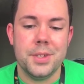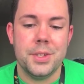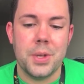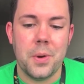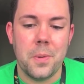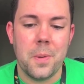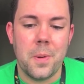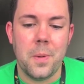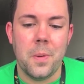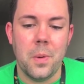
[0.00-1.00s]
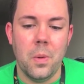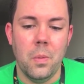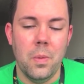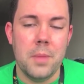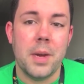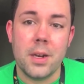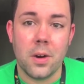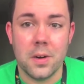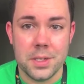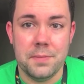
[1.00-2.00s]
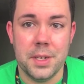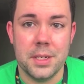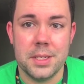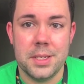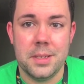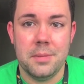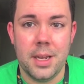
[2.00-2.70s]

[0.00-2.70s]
So when my car is fixed